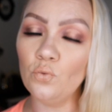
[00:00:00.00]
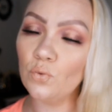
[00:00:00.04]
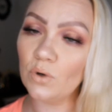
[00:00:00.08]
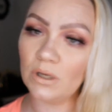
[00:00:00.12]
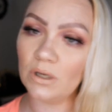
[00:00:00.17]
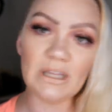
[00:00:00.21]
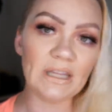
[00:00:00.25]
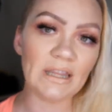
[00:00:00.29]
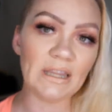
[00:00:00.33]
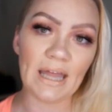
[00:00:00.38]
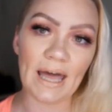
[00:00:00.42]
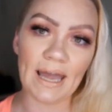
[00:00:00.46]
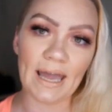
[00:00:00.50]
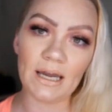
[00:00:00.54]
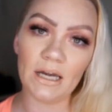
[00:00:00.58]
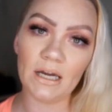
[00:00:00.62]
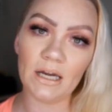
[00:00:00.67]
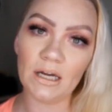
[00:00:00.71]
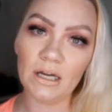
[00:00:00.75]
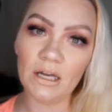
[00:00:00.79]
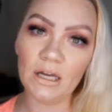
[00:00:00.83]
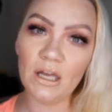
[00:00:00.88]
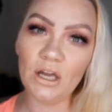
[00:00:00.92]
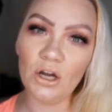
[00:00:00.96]
really like,
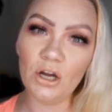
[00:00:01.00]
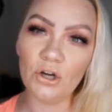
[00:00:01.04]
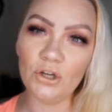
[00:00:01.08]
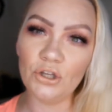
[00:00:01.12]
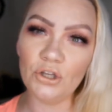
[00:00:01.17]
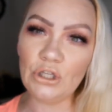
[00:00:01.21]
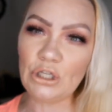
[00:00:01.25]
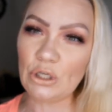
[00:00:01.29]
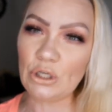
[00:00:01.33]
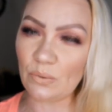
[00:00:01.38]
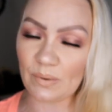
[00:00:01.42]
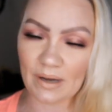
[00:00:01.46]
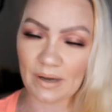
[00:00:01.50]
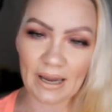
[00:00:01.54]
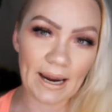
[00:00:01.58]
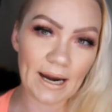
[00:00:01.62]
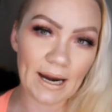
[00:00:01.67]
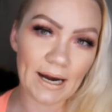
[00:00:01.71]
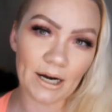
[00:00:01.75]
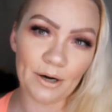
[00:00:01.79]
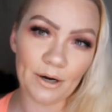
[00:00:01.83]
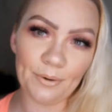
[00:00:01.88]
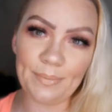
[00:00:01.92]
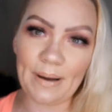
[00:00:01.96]
you don't
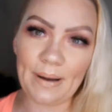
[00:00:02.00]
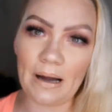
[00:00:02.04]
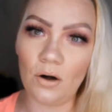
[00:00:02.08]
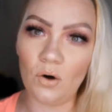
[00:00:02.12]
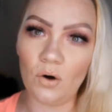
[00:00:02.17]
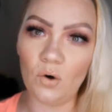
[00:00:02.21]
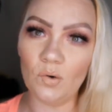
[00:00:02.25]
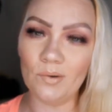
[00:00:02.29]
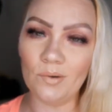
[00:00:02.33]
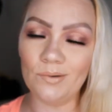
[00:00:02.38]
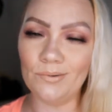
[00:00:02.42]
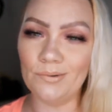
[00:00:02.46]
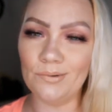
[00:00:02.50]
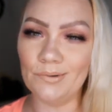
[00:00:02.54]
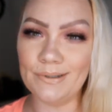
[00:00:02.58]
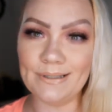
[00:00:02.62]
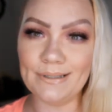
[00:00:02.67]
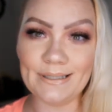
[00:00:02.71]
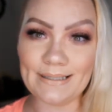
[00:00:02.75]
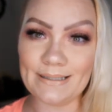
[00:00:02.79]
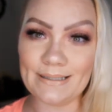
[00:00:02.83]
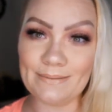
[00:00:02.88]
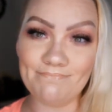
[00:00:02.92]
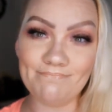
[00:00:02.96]
care about, or it
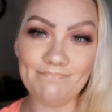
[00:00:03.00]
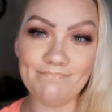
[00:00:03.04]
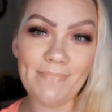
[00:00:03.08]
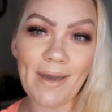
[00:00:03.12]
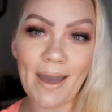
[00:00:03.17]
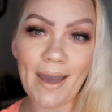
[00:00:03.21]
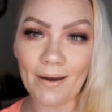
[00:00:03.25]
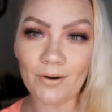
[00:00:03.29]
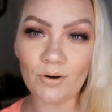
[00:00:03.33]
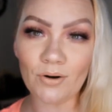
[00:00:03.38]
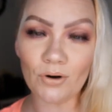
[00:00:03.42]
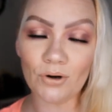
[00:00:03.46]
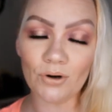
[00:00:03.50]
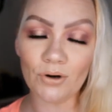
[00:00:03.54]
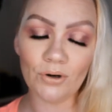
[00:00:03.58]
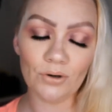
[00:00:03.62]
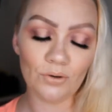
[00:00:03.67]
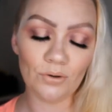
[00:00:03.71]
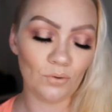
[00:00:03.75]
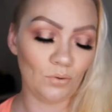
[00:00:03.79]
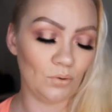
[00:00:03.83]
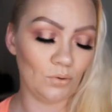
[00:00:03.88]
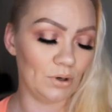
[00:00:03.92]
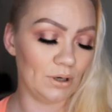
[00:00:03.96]
doesn't matter,
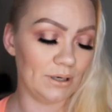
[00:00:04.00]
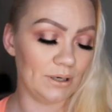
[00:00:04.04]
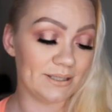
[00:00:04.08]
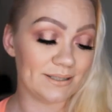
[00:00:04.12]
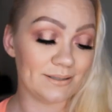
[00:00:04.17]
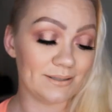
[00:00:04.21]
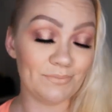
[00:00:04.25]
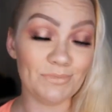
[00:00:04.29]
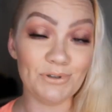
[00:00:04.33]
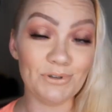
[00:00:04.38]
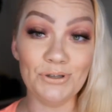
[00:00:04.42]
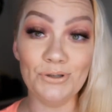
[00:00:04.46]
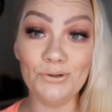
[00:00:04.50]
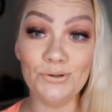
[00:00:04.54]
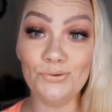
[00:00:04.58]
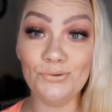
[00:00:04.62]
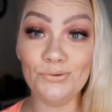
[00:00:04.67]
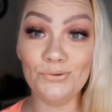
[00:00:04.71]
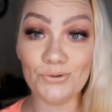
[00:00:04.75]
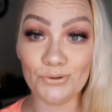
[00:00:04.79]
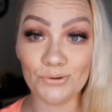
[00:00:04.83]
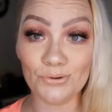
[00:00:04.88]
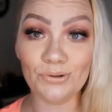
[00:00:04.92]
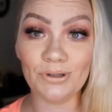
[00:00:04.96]
or it's something you
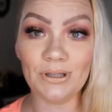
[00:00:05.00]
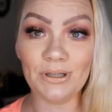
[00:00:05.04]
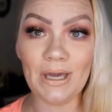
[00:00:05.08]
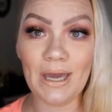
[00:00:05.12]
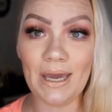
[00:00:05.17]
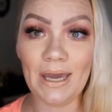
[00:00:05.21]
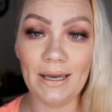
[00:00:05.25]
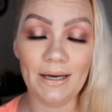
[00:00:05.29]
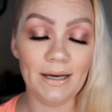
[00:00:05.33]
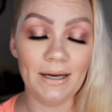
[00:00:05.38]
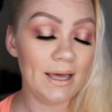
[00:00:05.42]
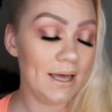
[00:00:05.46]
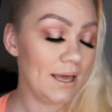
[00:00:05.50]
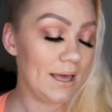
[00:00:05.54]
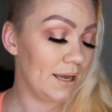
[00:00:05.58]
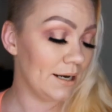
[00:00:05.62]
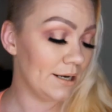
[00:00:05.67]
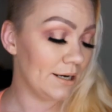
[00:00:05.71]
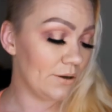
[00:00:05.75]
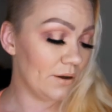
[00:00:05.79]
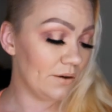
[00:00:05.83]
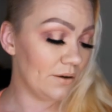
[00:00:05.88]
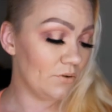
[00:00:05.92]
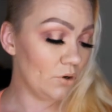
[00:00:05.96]
truly hate.
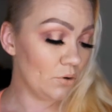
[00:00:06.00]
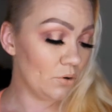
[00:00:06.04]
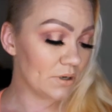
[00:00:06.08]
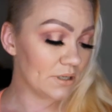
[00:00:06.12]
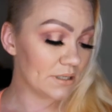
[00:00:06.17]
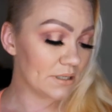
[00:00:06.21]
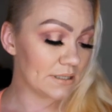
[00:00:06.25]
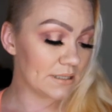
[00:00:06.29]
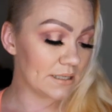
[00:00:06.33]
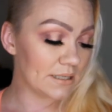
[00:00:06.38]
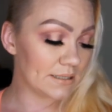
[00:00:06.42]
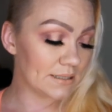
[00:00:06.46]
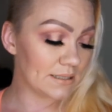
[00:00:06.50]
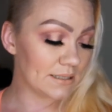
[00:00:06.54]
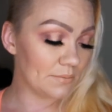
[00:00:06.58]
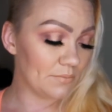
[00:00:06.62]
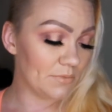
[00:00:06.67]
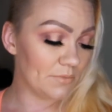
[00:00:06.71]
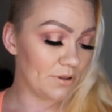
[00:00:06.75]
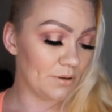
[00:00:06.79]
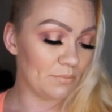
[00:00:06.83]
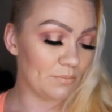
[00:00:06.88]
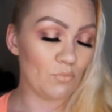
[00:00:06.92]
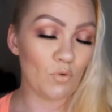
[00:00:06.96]
Now I've noticed that
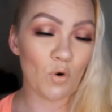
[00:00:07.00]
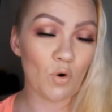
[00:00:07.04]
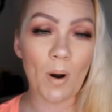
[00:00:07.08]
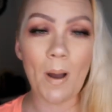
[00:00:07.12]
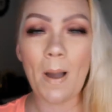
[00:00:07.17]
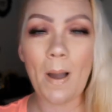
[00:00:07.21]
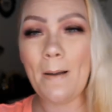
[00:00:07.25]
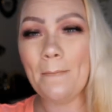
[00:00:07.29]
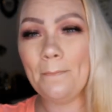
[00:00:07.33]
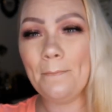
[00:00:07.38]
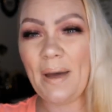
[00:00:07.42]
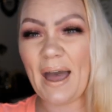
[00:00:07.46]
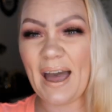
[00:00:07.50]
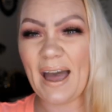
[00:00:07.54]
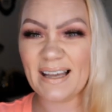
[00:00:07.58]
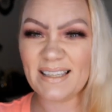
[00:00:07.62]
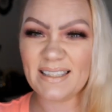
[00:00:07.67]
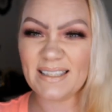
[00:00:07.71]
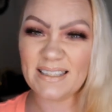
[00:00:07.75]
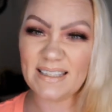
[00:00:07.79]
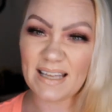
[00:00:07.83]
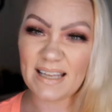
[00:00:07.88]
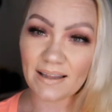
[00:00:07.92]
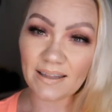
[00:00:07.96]
some of the more
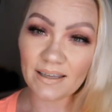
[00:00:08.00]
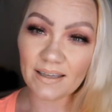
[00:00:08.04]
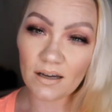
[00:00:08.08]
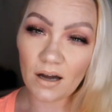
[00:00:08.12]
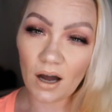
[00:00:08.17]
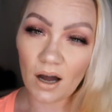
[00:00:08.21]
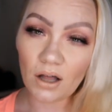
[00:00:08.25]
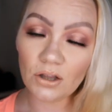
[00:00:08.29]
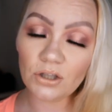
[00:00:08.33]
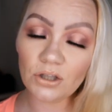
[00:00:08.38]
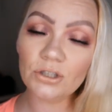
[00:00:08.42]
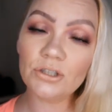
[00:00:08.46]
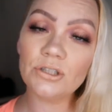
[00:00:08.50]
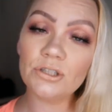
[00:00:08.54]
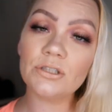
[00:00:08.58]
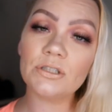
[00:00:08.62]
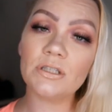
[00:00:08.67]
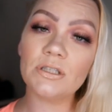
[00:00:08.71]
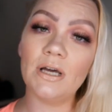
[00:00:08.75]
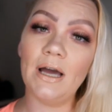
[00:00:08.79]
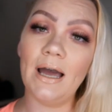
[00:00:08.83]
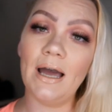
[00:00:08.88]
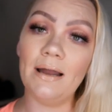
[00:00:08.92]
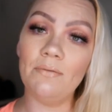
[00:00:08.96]
pastel-y colors
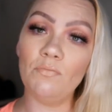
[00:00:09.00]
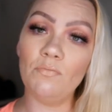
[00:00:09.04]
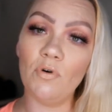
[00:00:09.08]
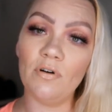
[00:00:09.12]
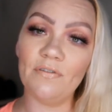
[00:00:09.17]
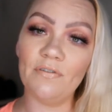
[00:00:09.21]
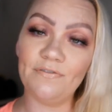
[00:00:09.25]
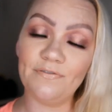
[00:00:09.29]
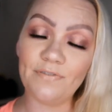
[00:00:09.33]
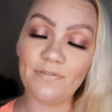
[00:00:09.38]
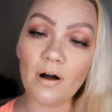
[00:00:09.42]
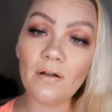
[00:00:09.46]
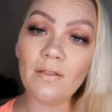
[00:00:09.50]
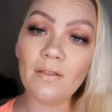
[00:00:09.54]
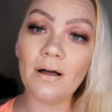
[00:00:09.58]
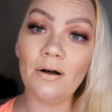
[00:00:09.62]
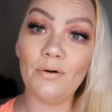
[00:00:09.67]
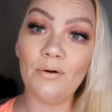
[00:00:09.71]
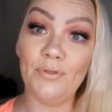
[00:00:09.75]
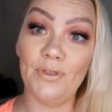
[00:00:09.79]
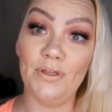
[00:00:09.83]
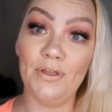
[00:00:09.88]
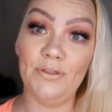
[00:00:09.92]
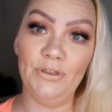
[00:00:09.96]
had more
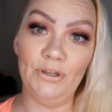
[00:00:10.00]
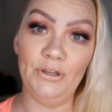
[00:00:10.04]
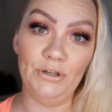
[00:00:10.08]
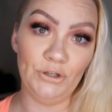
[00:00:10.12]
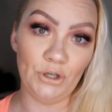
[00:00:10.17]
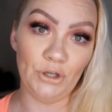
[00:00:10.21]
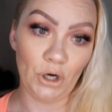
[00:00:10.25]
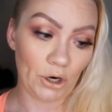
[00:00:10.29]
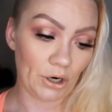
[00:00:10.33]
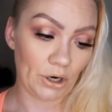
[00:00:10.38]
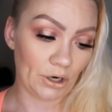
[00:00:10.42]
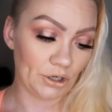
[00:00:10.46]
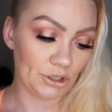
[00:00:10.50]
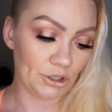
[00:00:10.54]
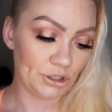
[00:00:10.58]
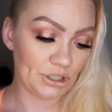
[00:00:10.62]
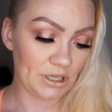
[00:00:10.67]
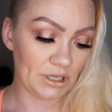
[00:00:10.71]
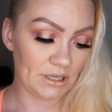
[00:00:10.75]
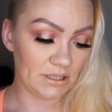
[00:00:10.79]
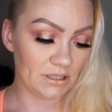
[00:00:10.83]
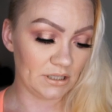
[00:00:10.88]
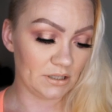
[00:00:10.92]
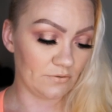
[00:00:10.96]
fallout than the darker
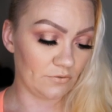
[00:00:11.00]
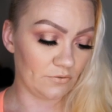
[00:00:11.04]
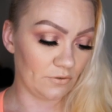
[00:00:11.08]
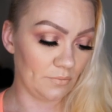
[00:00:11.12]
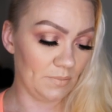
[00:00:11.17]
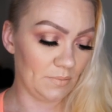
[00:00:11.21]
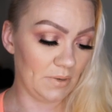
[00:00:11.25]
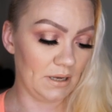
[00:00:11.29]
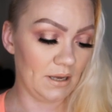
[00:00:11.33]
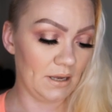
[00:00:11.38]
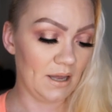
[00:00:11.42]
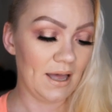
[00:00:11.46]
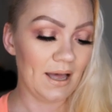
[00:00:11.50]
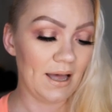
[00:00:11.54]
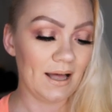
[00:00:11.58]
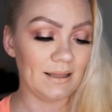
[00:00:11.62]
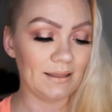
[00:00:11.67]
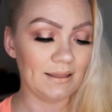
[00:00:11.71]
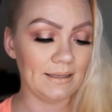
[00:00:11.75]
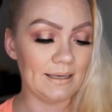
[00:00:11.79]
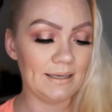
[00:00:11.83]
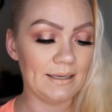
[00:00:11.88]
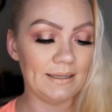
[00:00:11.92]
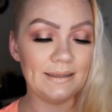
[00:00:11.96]
shades for me.
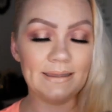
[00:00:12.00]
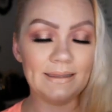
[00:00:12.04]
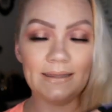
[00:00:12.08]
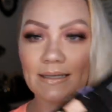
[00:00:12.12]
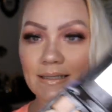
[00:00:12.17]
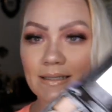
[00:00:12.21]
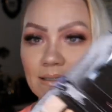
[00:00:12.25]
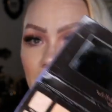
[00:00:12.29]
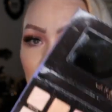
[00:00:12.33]
Like this